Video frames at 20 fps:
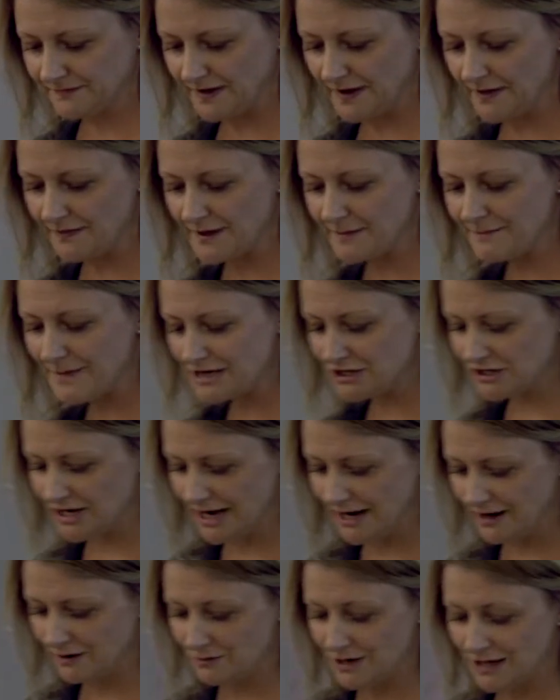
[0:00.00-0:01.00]
and they measure
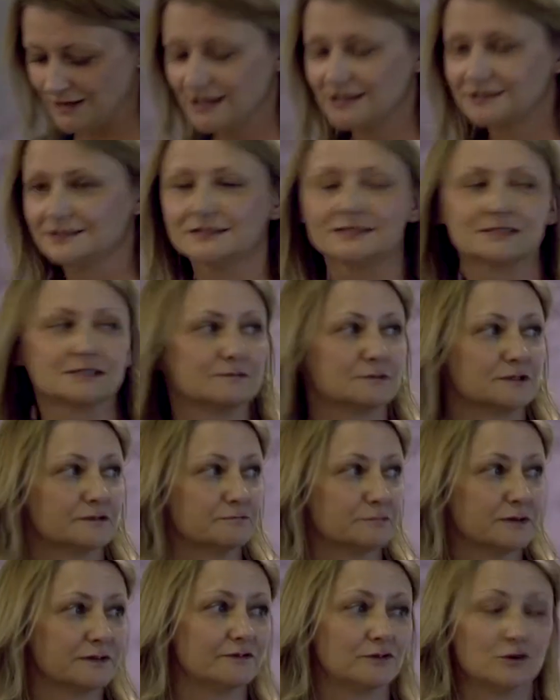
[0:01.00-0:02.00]
how well that system's
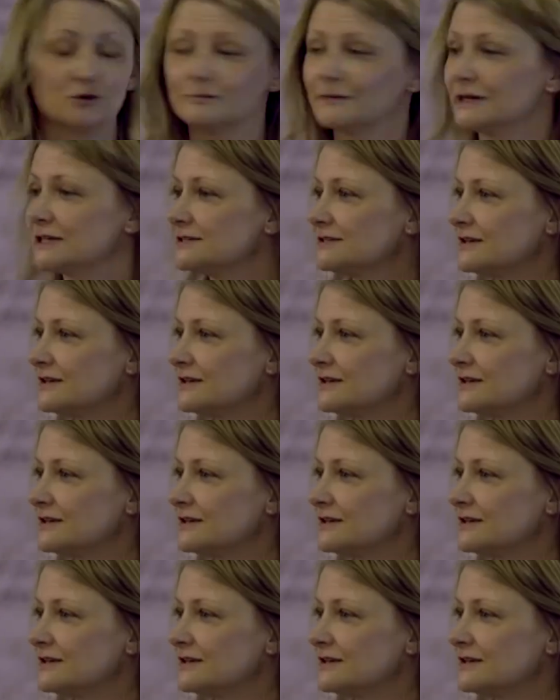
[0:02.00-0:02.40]
performing